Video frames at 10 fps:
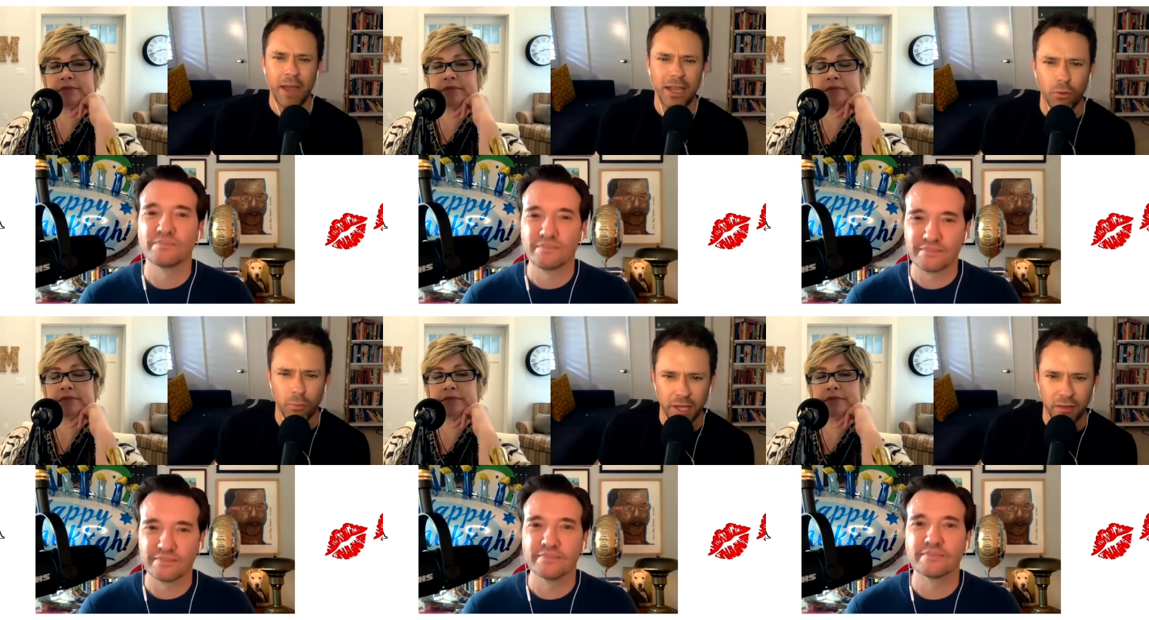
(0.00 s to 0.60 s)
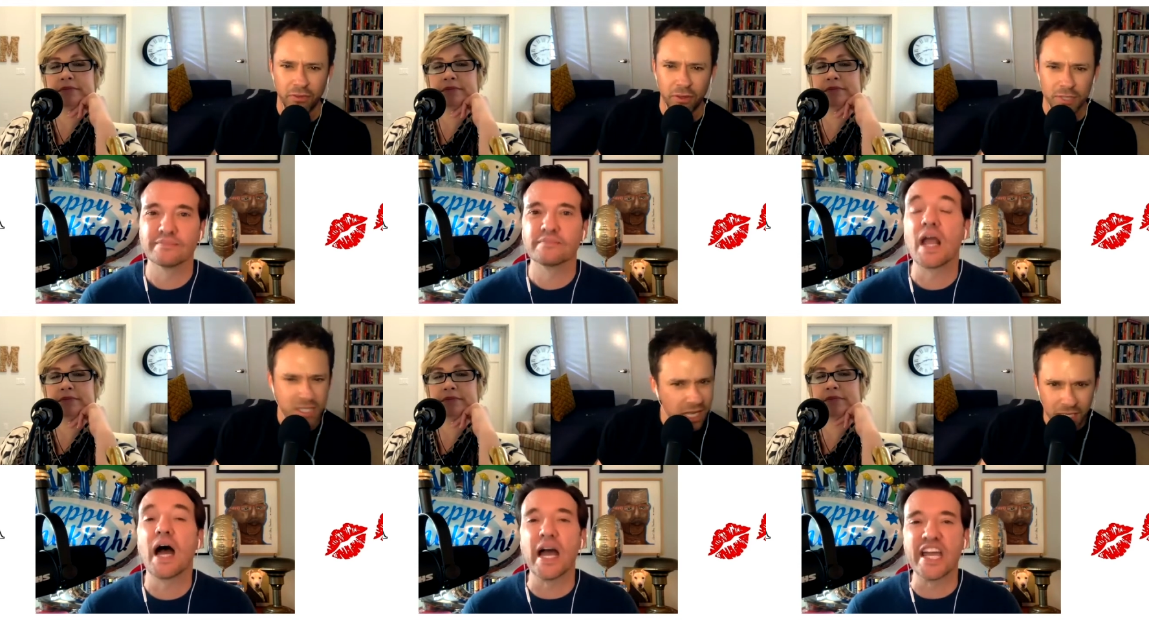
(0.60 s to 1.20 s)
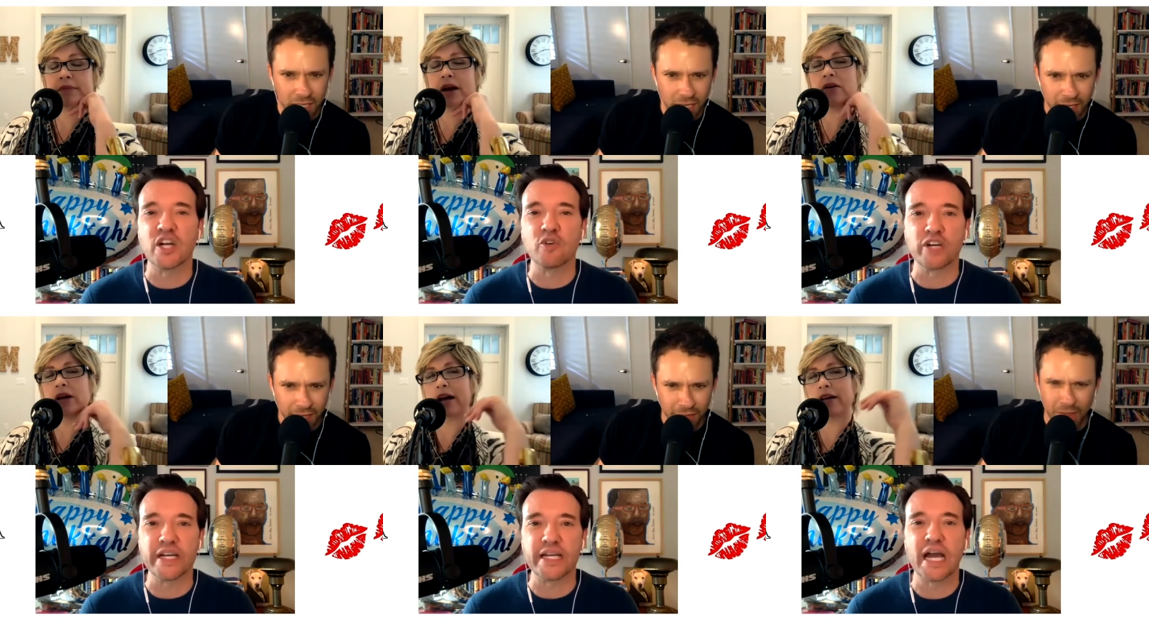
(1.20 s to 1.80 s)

Speaker 1: microwave. Wasn't that I it? Agree. Okay,